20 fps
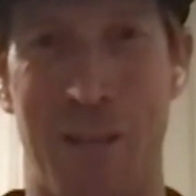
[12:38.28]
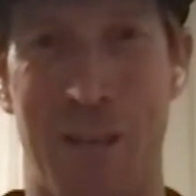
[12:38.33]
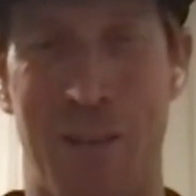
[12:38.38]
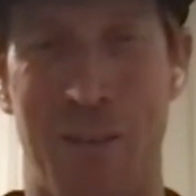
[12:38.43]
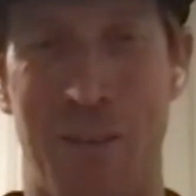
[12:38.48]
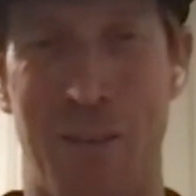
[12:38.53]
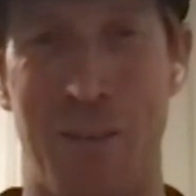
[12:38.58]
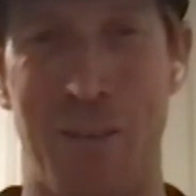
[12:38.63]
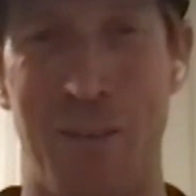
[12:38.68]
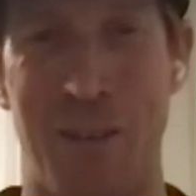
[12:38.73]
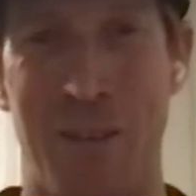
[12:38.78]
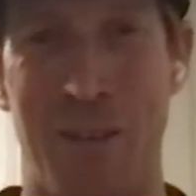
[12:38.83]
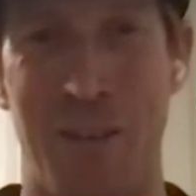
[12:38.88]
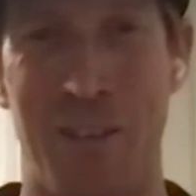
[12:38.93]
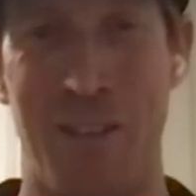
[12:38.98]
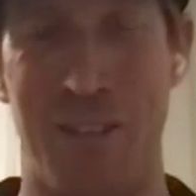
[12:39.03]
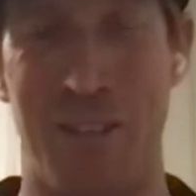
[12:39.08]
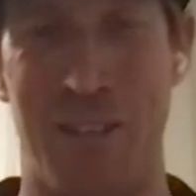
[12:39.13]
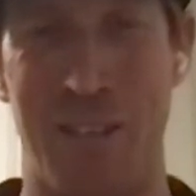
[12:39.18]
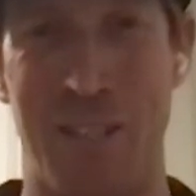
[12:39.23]
to have
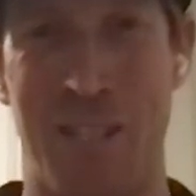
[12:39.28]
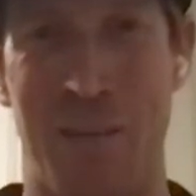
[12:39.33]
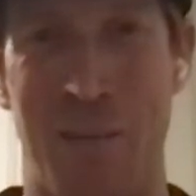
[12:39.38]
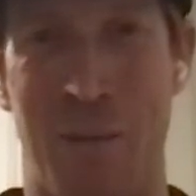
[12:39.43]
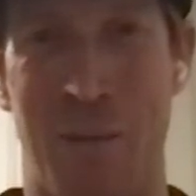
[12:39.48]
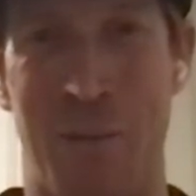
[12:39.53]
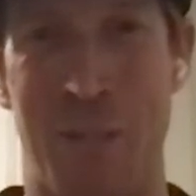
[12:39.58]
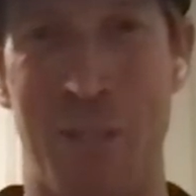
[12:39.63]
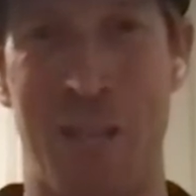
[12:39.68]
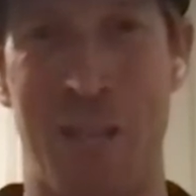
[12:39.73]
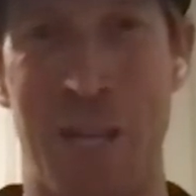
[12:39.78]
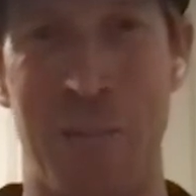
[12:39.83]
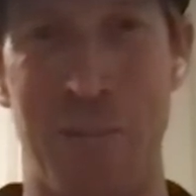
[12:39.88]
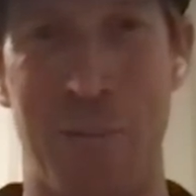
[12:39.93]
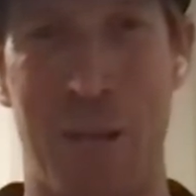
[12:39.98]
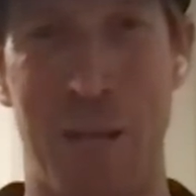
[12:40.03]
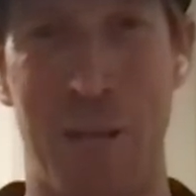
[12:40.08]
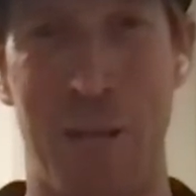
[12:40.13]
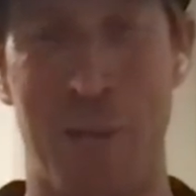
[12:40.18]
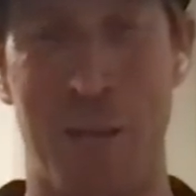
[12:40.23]
there's going to be a mistake
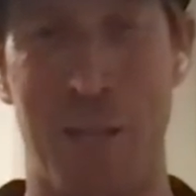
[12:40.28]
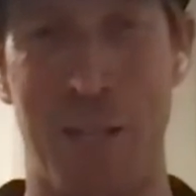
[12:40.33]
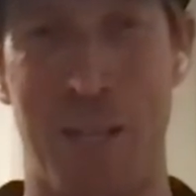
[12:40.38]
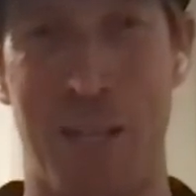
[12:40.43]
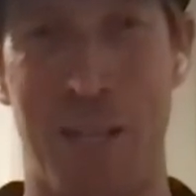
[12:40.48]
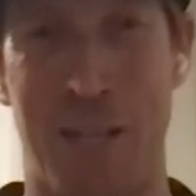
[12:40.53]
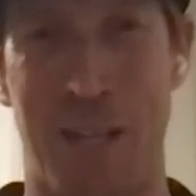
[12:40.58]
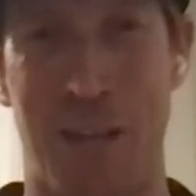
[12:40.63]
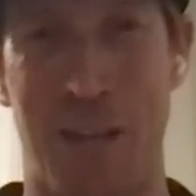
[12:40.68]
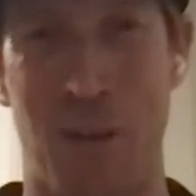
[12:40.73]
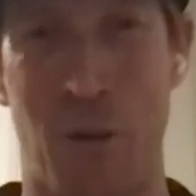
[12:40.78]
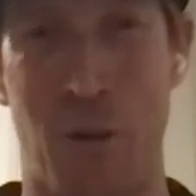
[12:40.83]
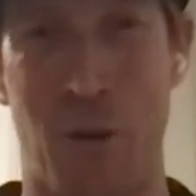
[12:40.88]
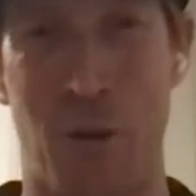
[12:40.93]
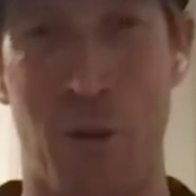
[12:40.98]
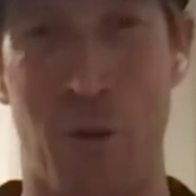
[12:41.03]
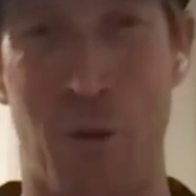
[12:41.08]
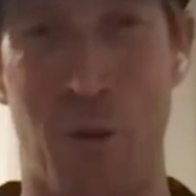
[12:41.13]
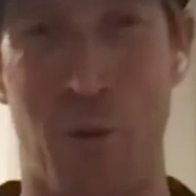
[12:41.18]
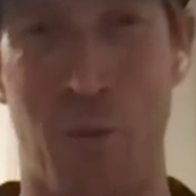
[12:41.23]
made and I'm either going to get hurt
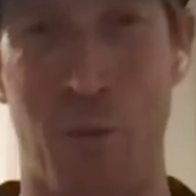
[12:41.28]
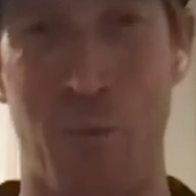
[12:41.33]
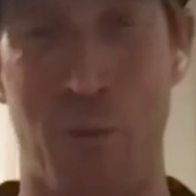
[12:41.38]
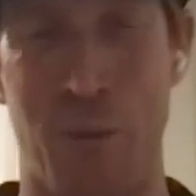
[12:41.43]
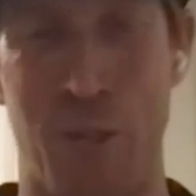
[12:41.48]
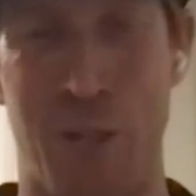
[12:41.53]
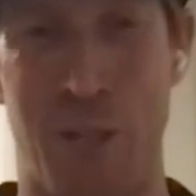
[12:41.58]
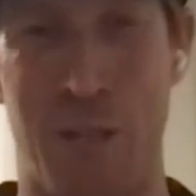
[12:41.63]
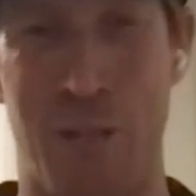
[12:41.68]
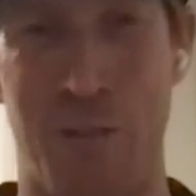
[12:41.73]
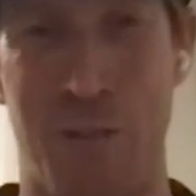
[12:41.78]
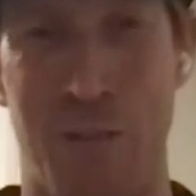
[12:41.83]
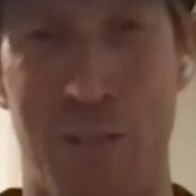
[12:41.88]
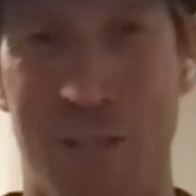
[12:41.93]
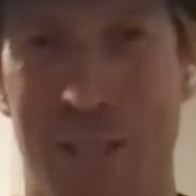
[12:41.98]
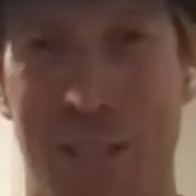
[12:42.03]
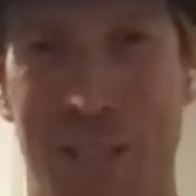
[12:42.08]
or, you know, and